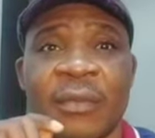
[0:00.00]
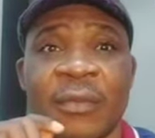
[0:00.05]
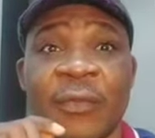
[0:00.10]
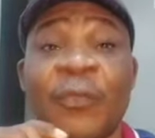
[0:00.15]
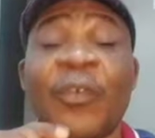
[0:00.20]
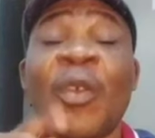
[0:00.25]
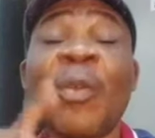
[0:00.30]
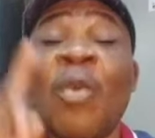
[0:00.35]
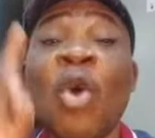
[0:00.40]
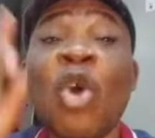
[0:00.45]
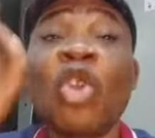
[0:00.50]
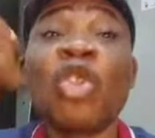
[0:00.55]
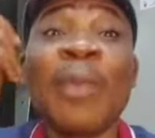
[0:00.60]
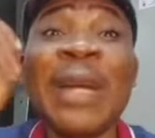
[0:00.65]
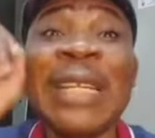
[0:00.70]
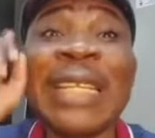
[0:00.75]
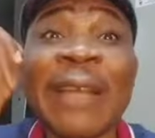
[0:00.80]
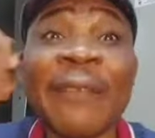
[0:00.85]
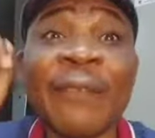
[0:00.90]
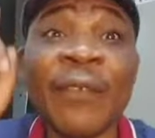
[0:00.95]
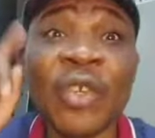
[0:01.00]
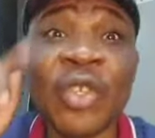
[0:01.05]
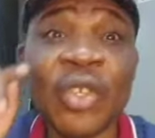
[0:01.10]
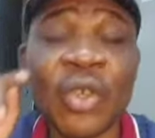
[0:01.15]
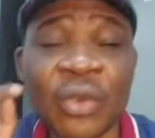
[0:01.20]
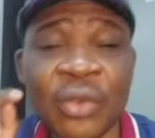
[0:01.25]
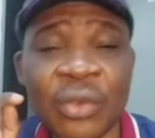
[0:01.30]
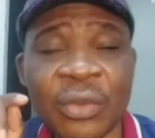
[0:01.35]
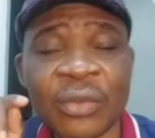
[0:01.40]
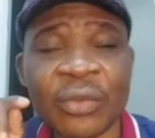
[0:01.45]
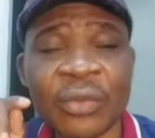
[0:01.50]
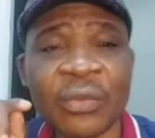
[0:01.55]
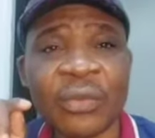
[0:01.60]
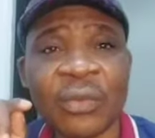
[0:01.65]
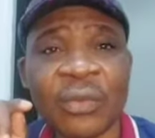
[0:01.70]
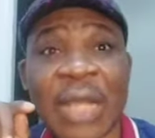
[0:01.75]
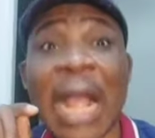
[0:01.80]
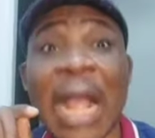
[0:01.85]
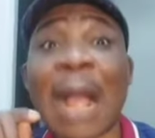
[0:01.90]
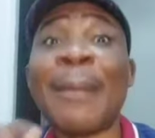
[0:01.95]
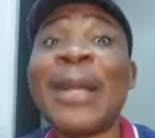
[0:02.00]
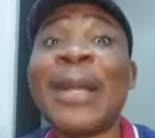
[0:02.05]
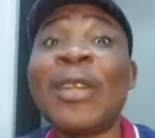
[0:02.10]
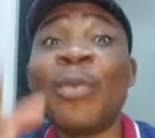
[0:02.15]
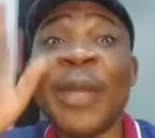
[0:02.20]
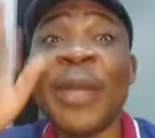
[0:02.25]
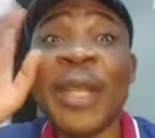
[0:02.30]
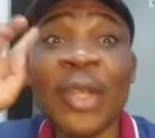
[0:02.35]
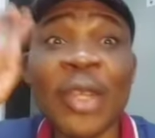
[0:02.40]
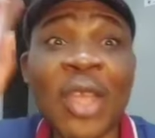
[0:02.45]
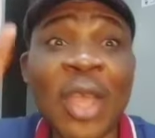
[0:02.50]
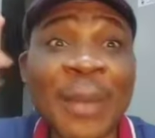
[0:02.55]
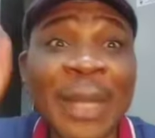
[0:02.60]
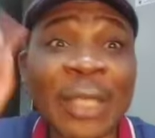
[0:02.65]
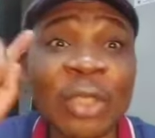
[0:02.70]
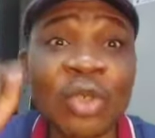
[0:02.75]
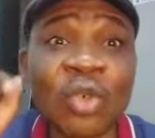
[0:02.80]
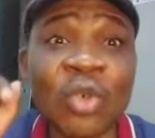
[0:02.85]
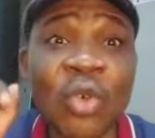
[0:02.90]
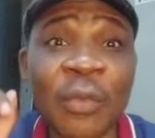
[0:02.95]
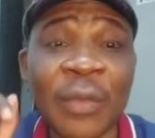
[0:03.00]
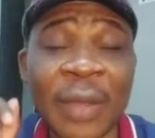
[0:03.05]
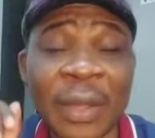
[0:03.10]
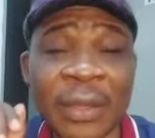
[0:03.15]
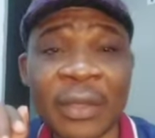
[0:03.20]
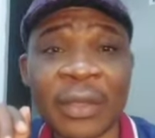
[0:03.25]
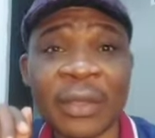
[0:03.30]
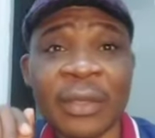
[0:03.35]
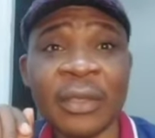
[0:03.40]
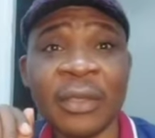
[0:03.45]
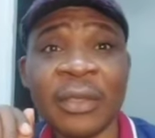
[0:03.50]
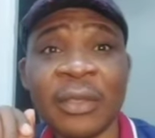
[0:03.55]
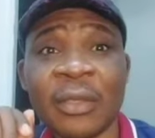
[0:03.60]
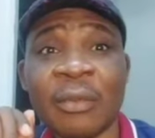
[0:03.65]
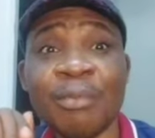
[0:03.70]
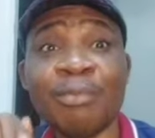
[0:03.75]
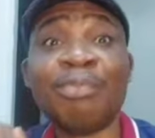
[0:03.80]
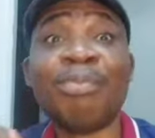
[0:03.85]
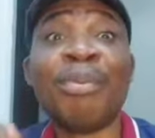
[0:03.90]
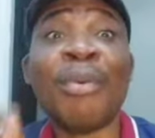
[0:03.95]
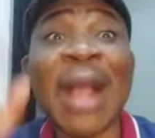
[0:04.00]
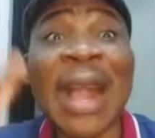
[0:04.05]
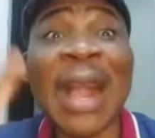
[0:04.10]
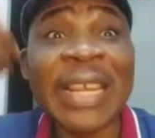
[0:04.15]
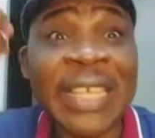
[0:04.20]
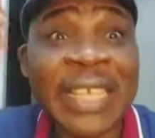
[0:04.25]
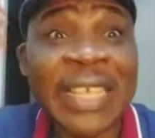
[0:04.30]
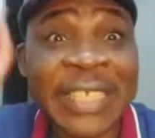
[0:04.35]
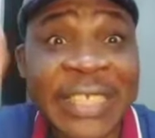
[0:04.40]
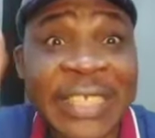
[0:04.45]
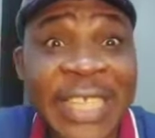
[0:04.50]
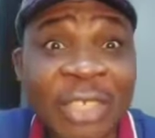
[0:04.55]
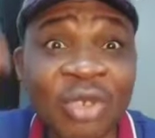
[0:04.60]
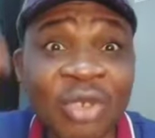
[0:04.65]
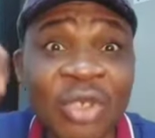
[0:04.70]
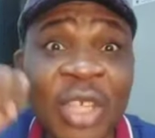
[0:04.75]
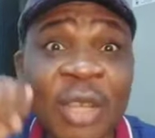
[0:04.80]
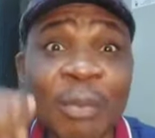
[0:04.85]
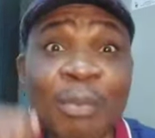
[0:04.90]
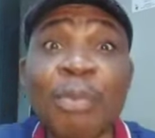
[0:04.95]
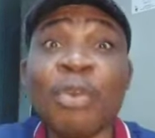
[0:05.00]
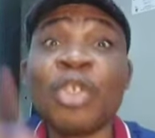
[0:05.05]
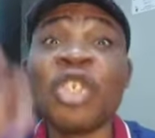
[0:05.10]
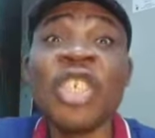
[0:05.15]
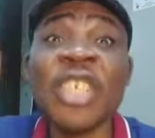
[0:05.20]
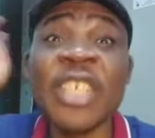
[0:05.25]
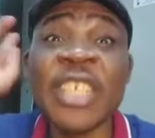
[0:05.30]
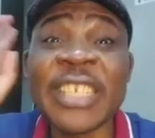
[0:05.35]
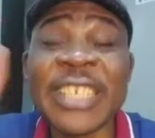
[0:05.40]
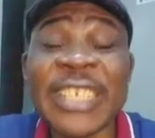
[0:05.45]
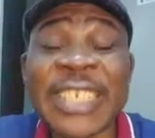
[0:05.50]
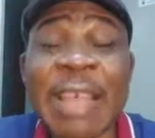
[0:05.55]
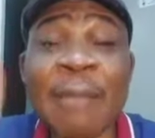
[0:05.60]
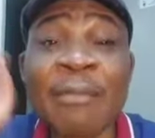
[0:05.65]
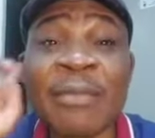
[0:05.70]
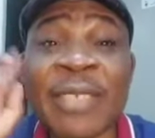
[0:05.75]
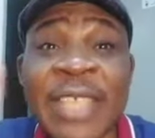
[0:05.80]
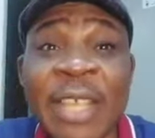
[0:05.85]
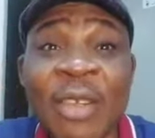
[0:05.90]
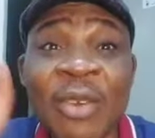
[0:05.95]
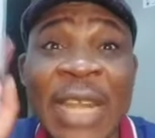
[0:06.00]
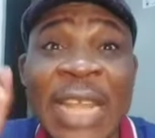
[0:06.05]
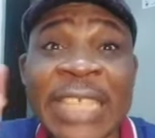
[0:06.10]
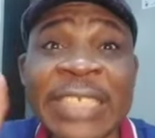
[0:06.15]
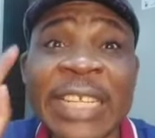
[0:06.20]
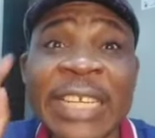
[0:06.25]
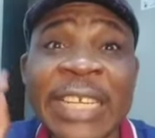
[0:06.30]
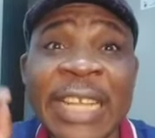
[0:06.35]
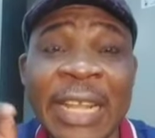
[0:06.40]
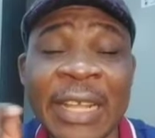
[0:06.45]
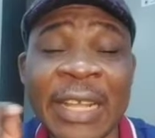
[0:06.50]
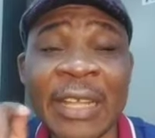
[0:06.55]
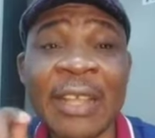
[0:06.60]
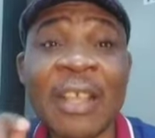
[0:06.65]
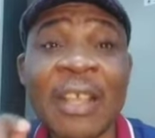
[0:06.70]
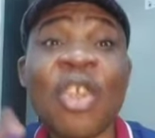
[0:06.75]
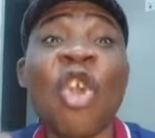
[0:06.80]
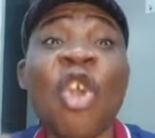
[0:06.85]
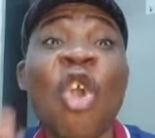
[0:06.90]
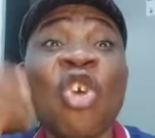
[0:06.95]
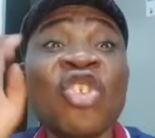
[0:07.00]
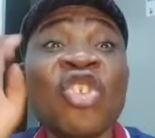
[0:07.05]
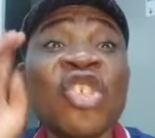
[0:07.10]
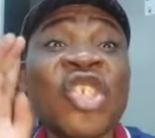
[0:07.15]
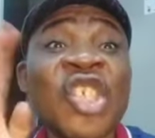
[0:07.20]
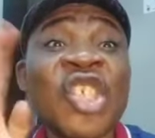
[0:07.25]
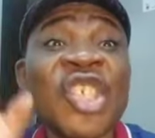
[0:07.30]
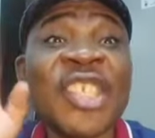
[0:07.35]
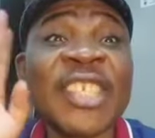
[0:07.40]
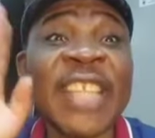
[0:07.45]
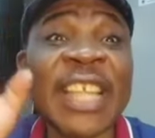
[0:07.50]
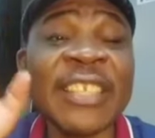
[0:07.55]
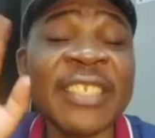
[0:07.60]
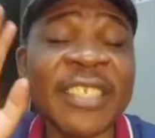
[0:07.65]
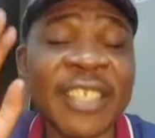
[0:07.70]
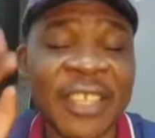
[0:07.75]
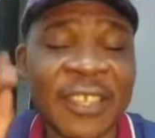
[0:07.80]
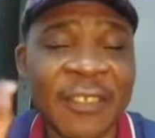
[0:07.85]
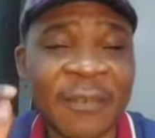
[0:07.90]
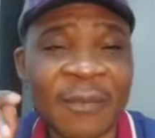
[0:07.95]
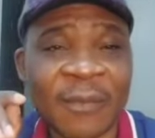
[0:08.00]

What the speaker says: From Othman Damfodio, Ahmadu Bello came and took over. Buhari is here today, pushing the same single agenda, consistency.